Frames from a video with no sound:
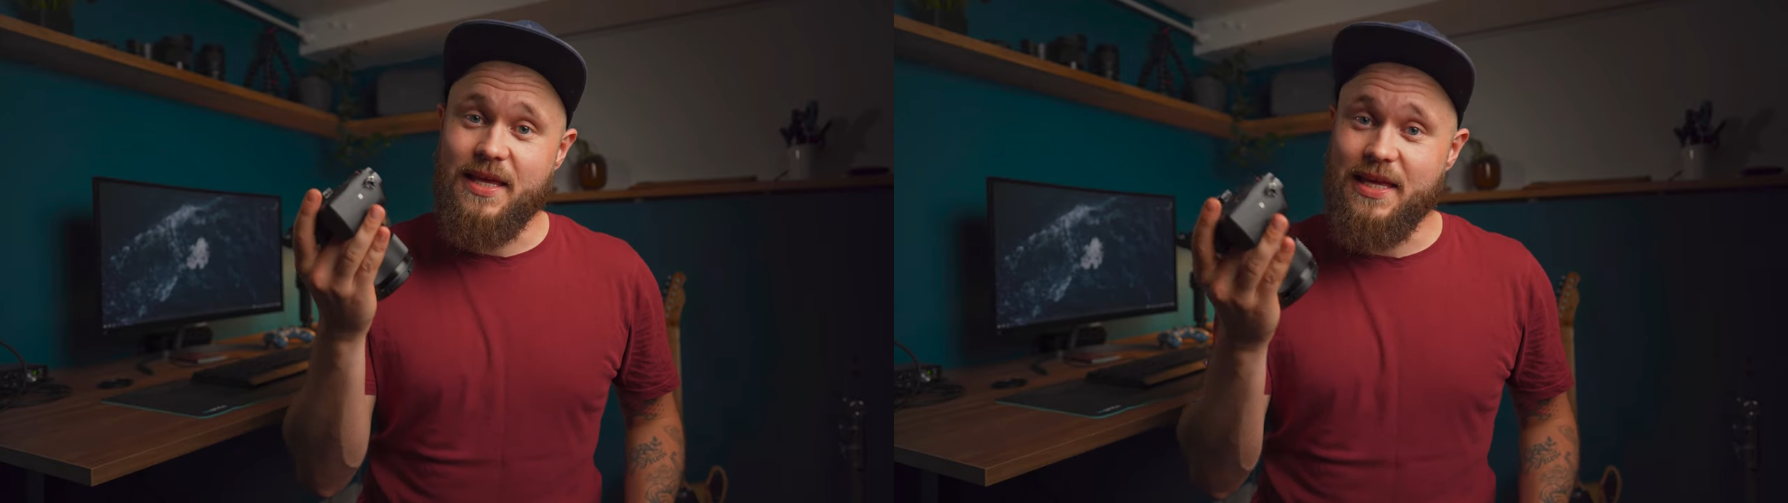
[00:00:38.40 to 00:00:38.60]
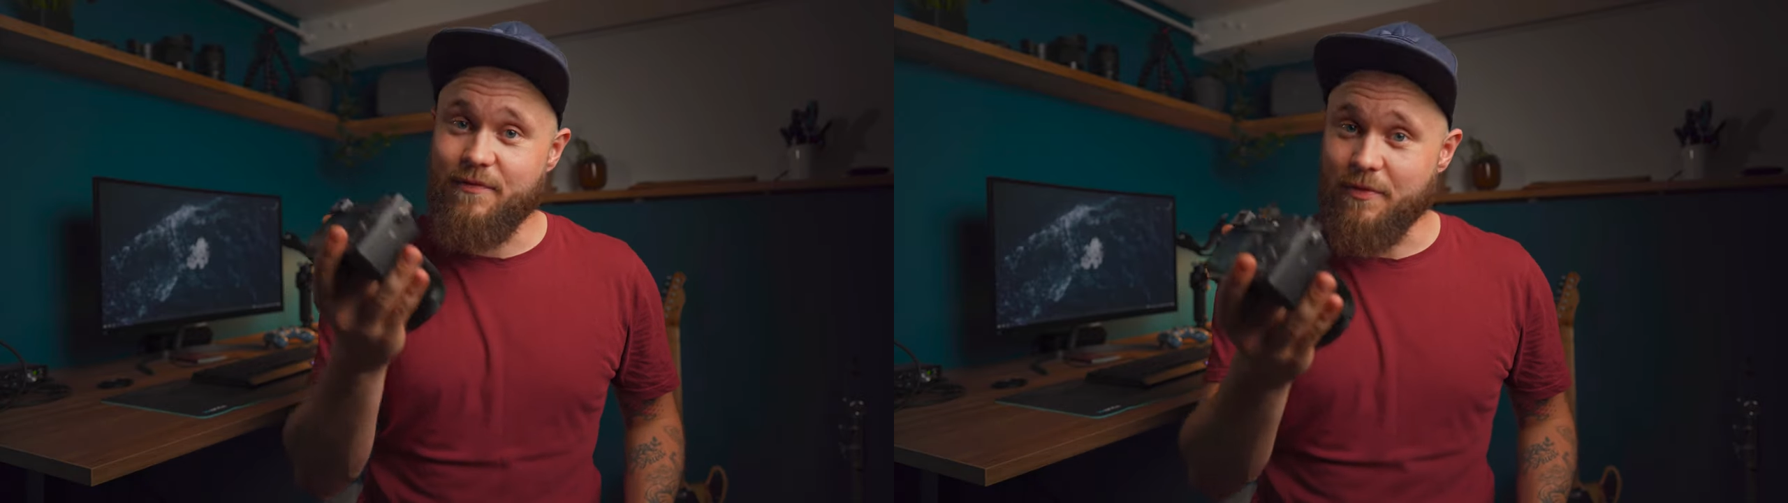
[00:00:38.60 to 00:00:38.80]

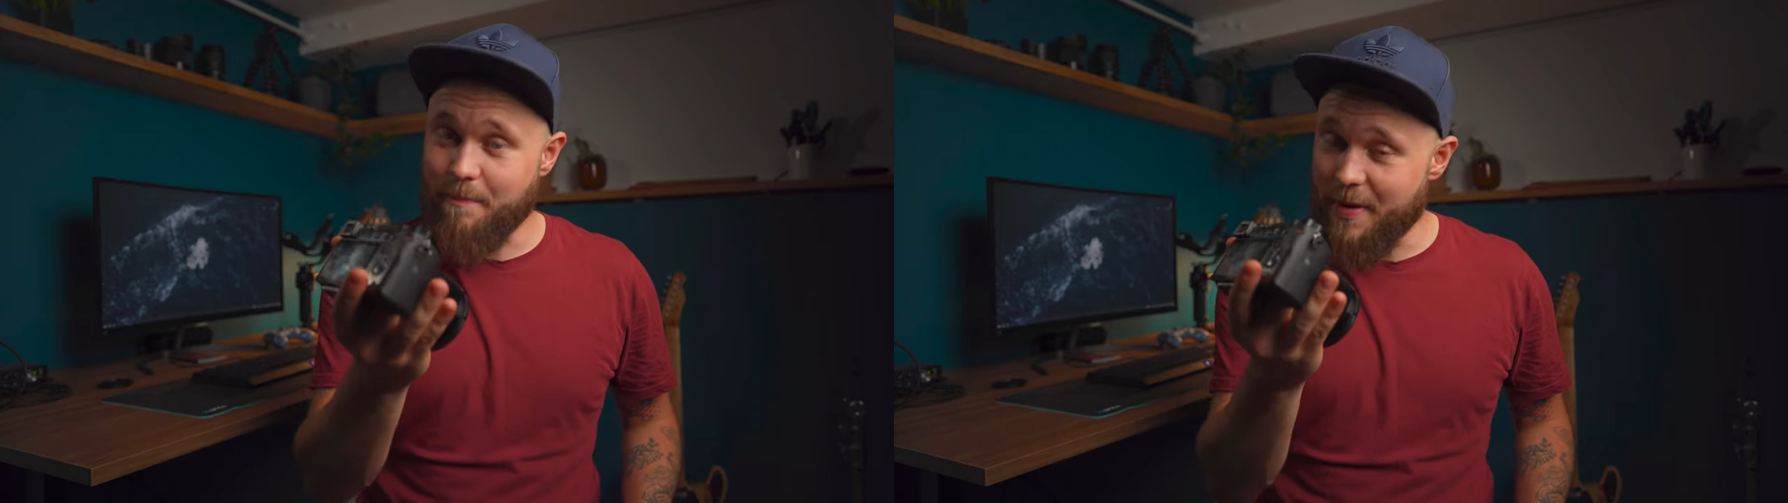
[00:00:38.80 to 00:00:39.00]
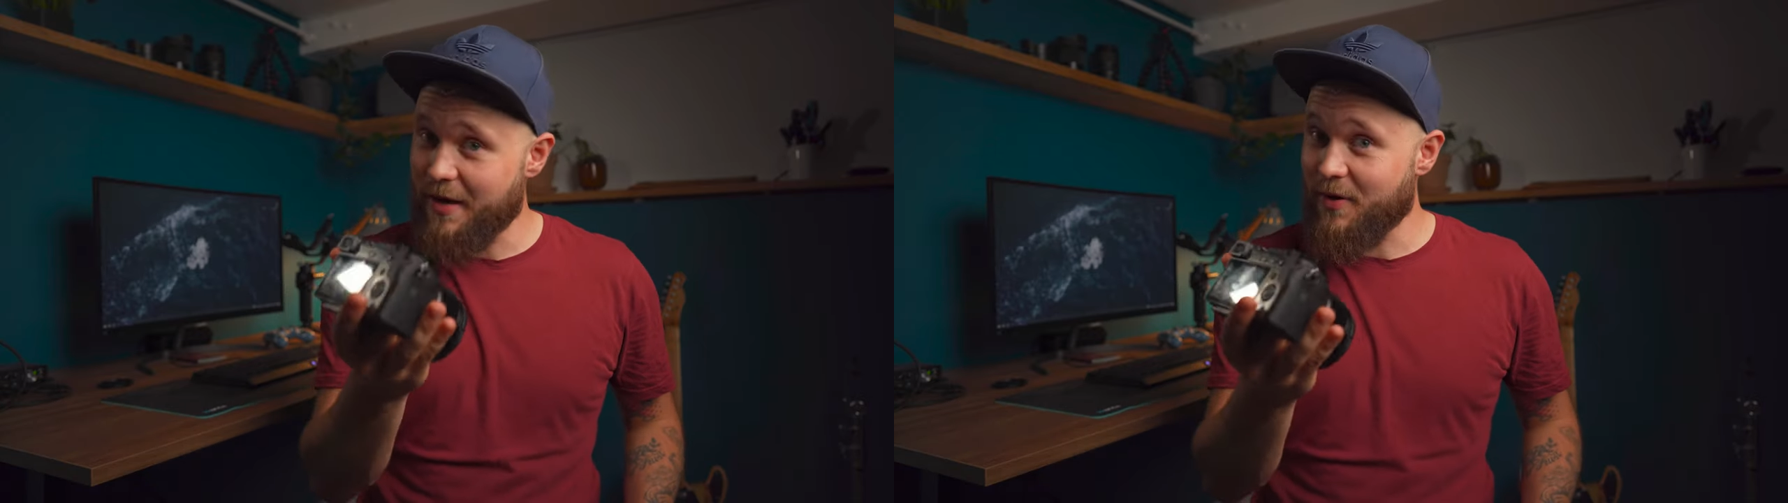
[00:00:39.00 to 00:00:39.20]
even
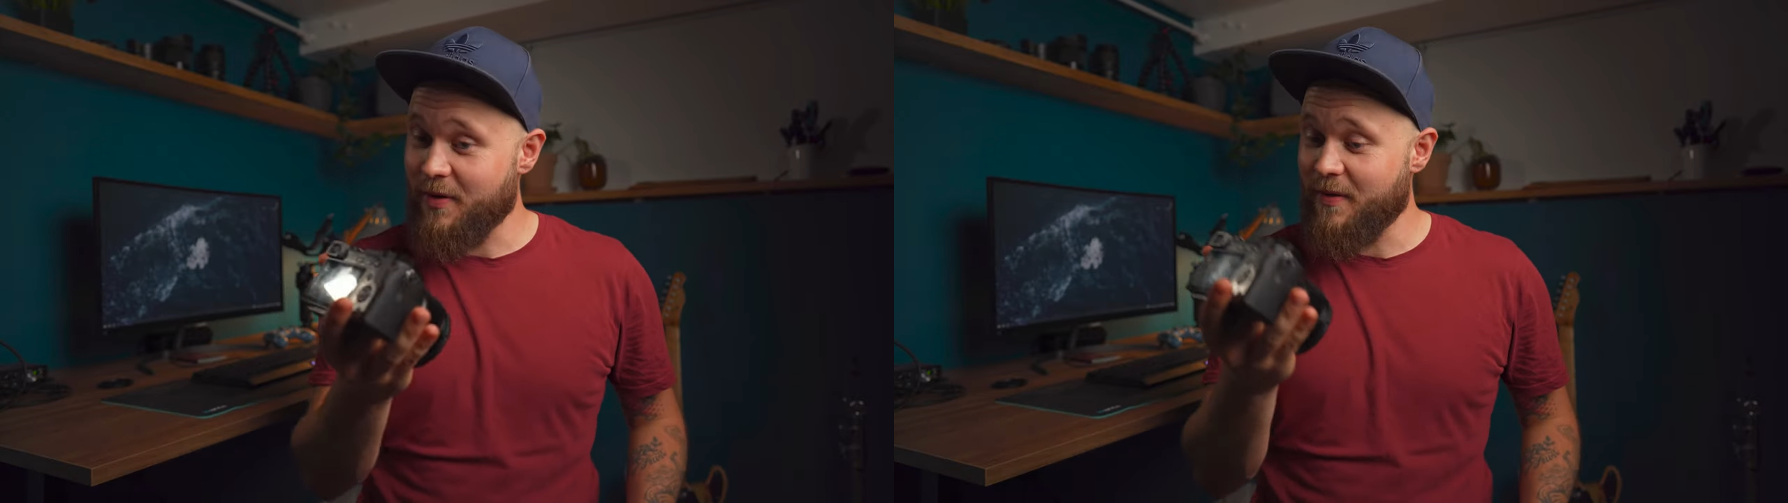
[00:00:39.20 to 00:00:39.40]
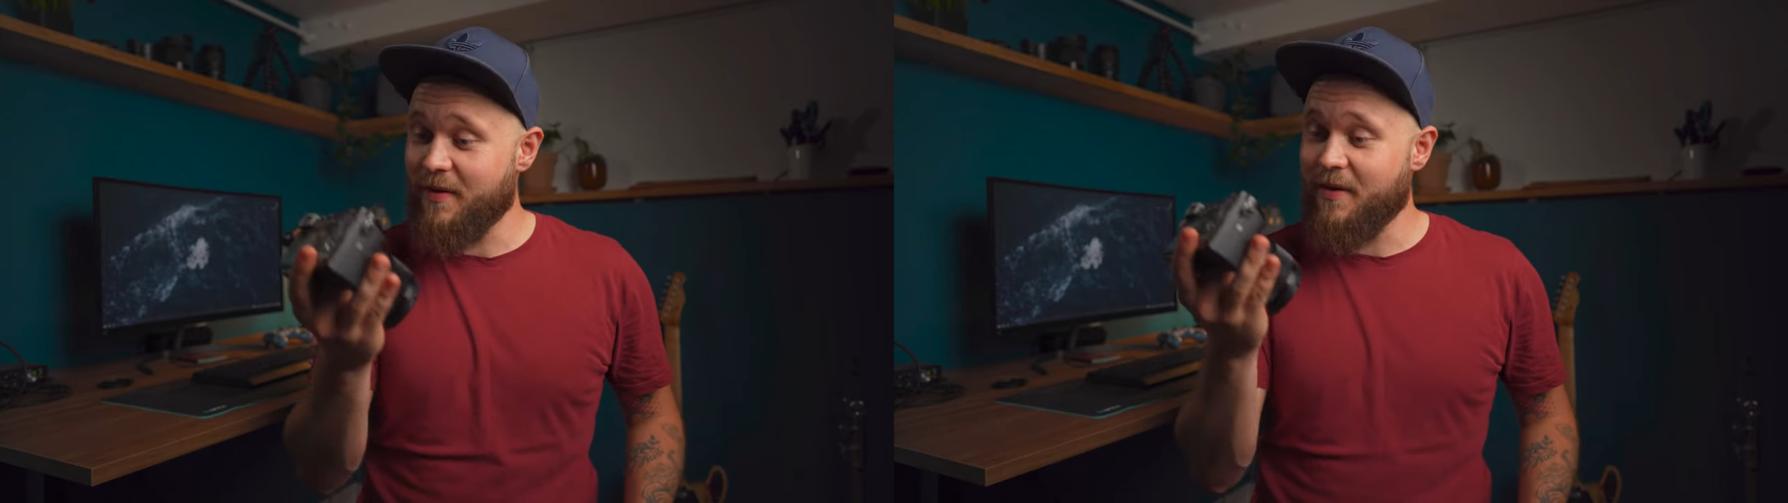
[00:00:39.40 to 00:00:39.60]

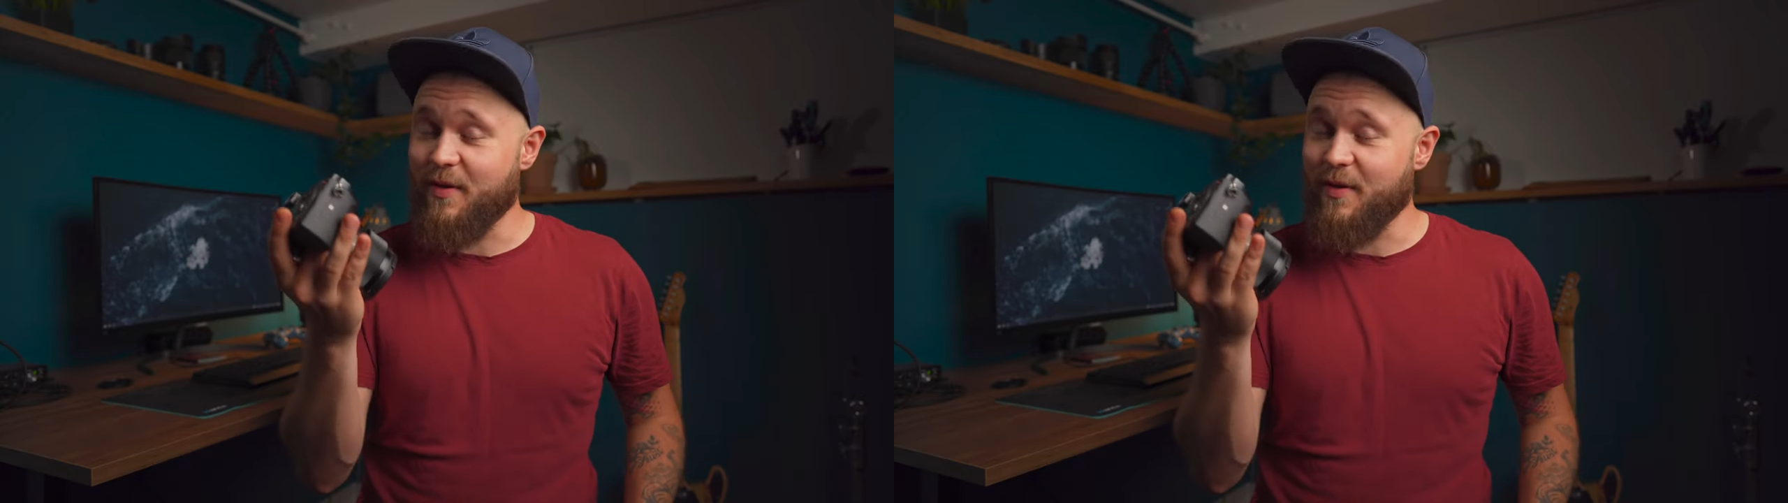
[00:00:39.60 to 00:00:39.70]
better,